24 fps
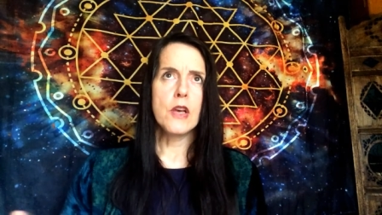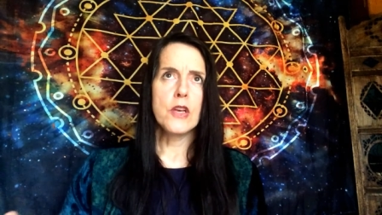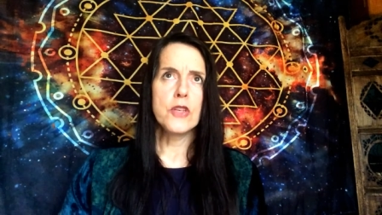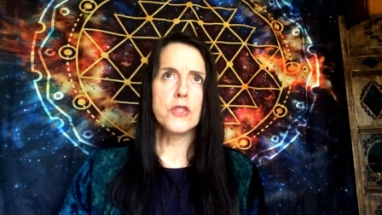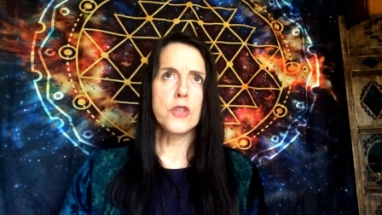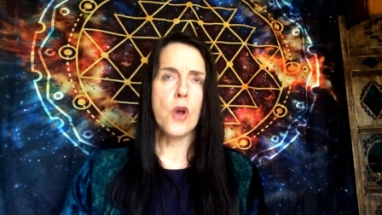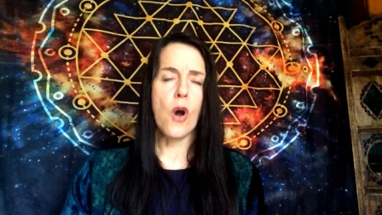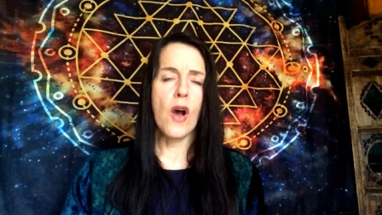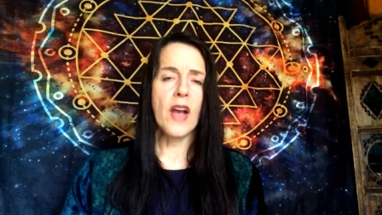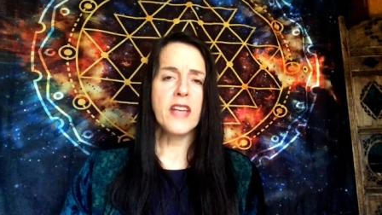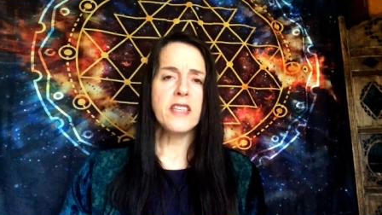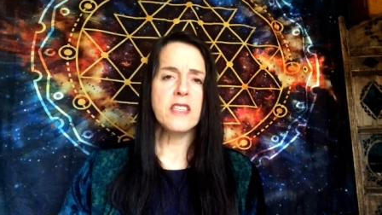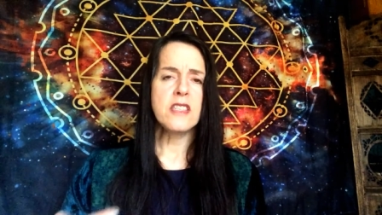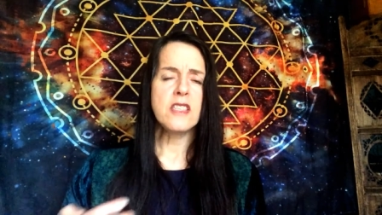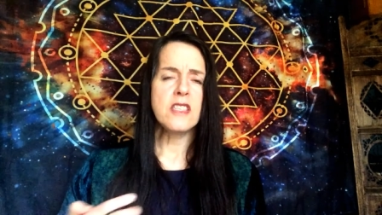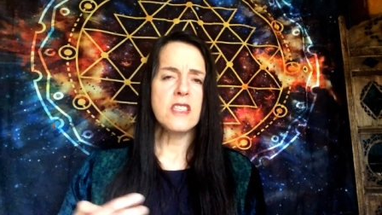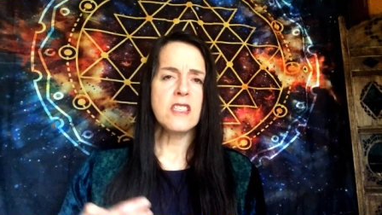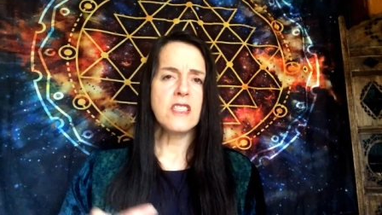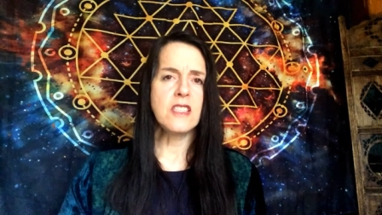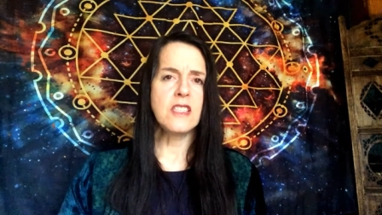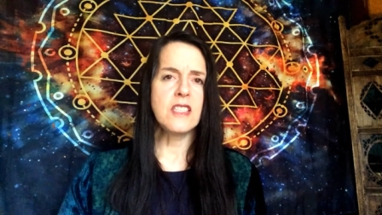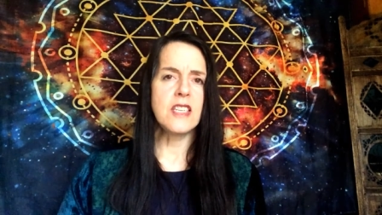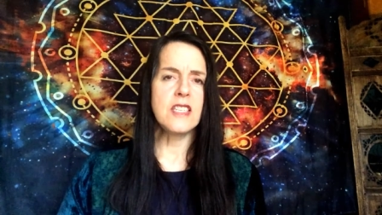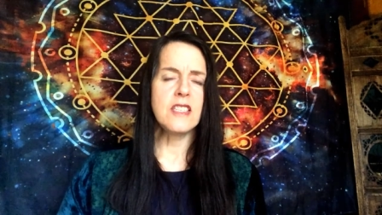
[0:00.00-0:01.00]
So I just
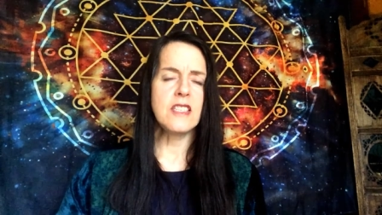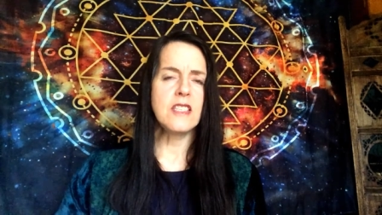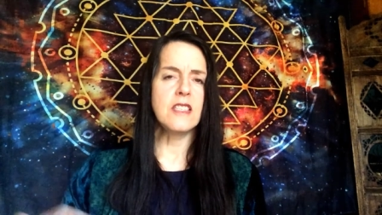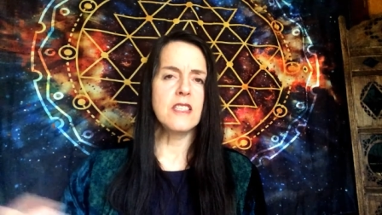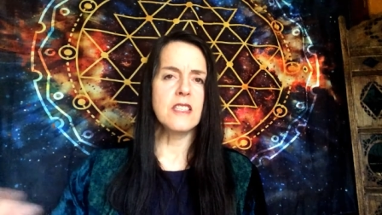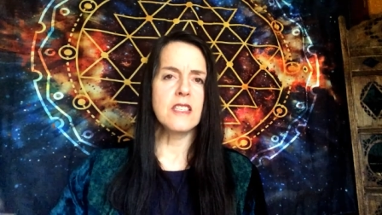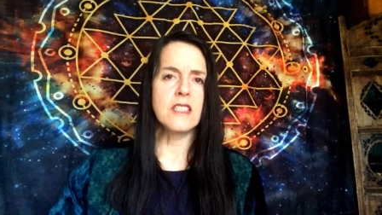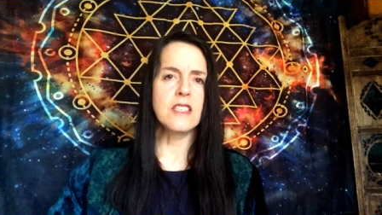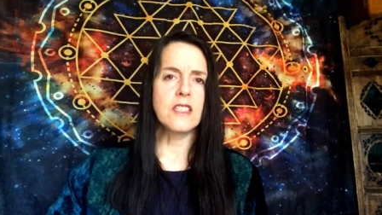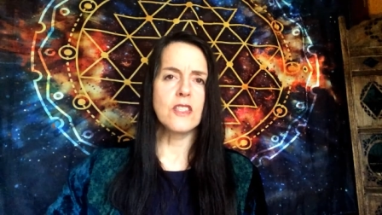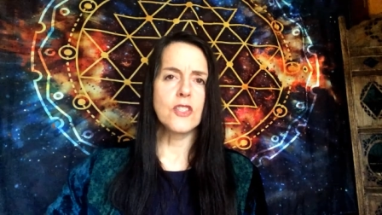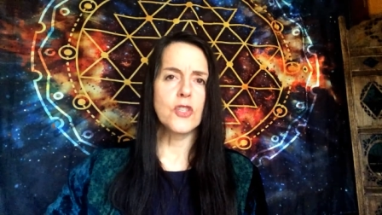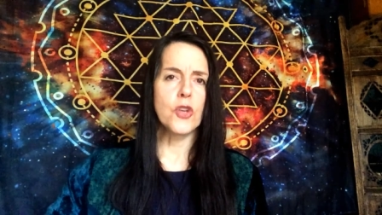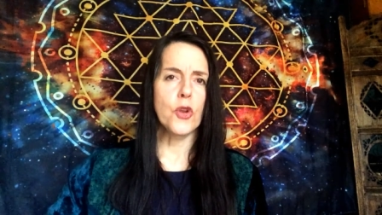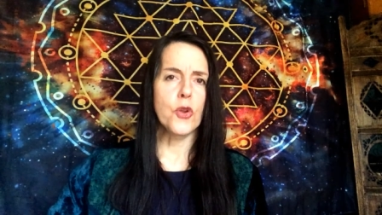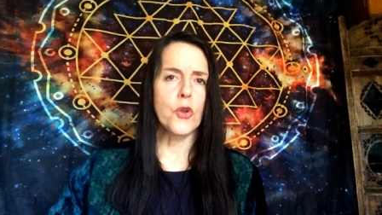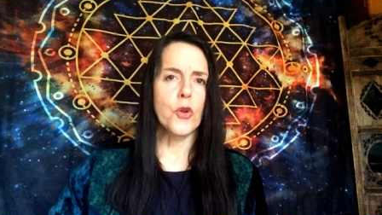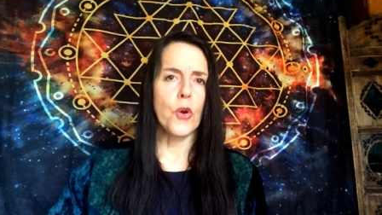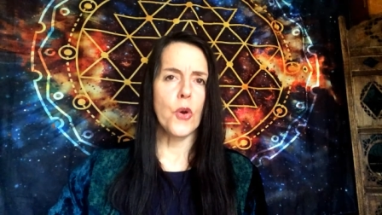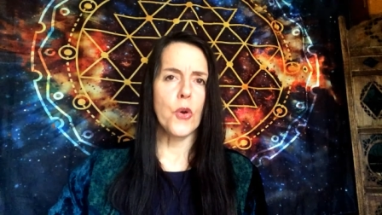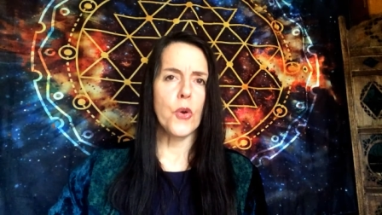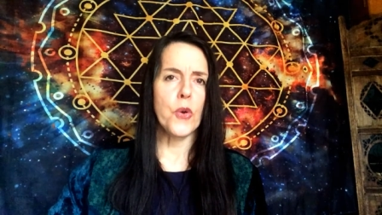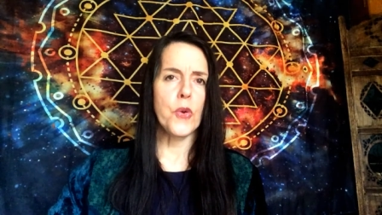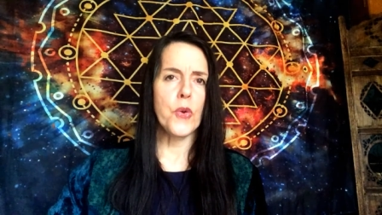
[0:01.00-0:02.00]
assisted it to
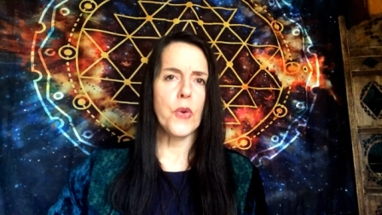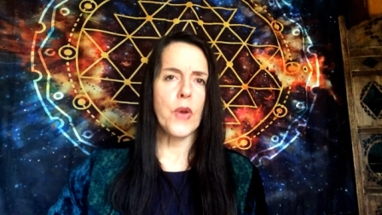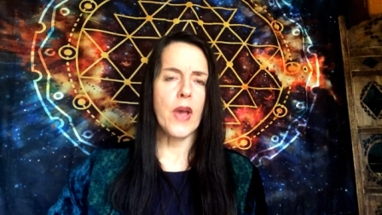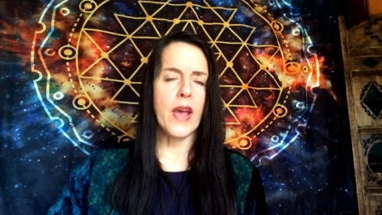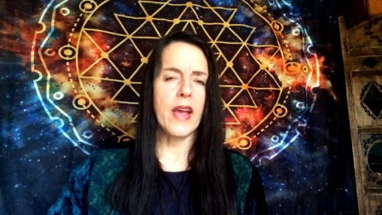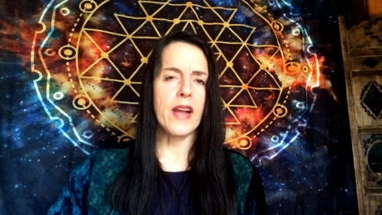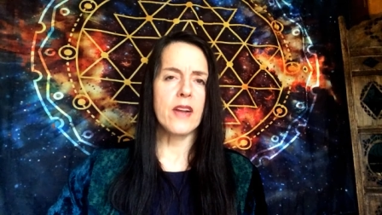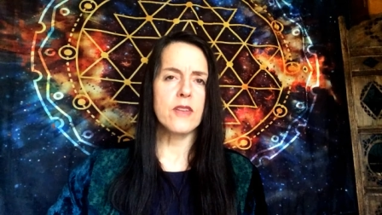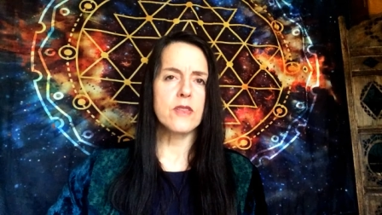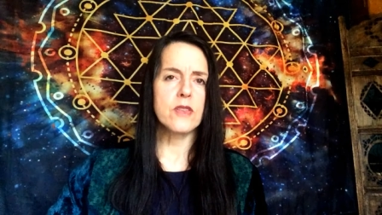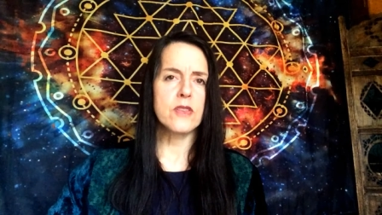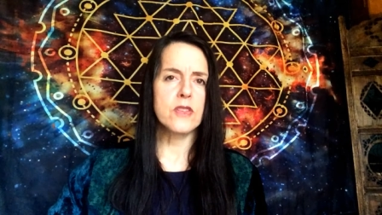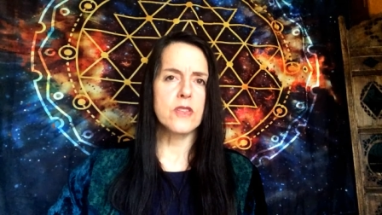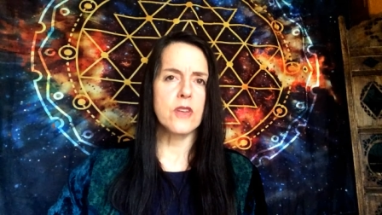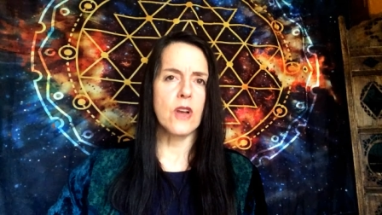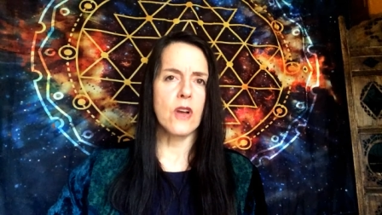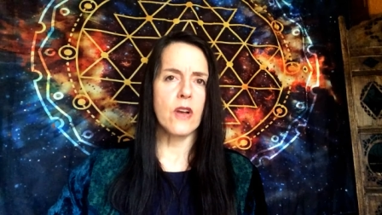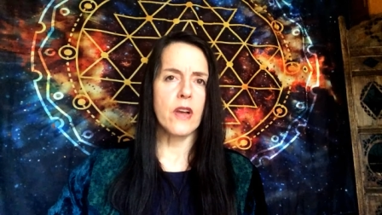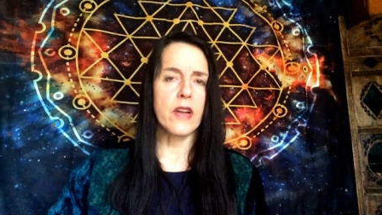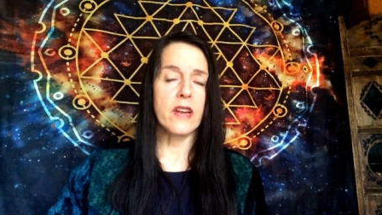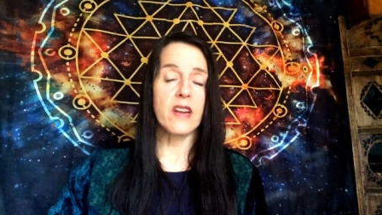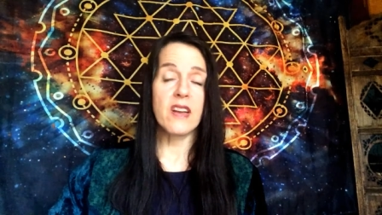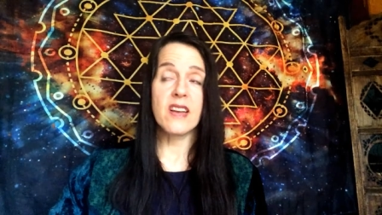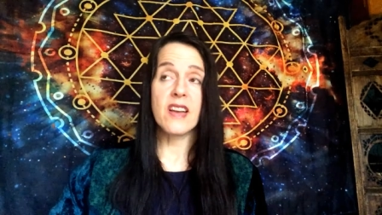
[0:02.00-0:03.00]
go
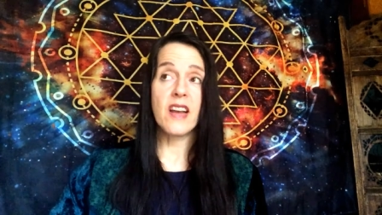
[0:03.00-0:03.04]
outside.